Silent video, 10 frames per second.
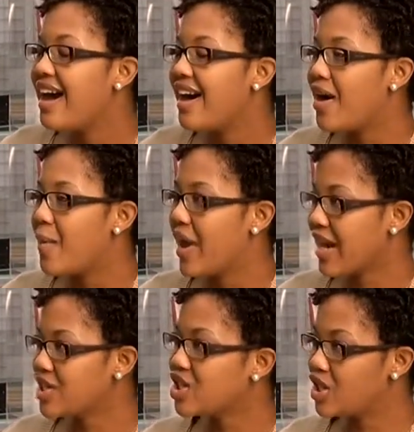Um, and
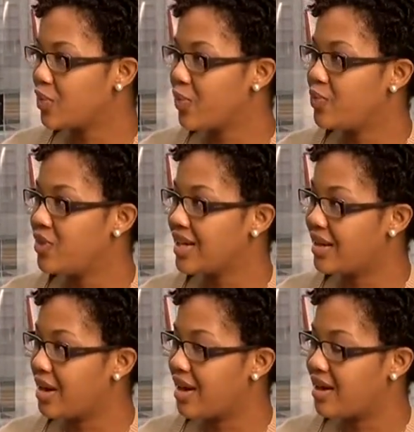actually, the, the
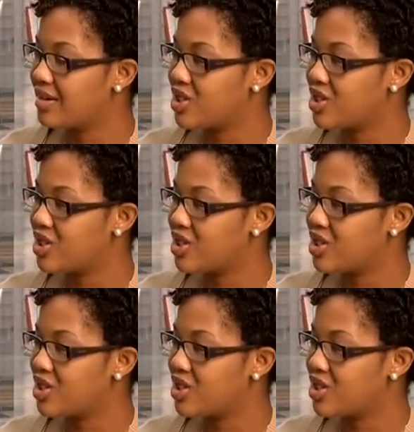uh,